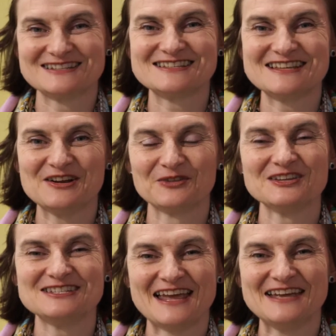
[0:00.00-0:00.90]
to see on
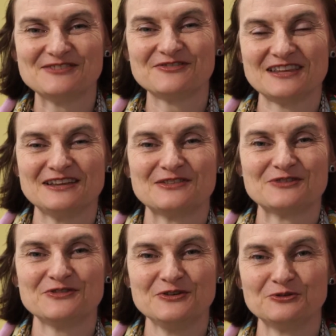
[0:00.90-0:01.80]
the day of the
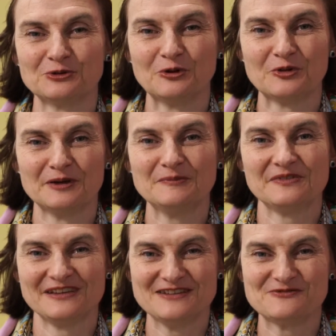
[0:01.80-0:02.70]
funeral, or
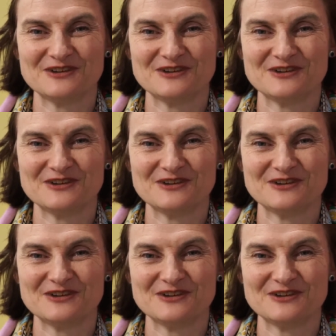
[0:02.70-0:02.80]
the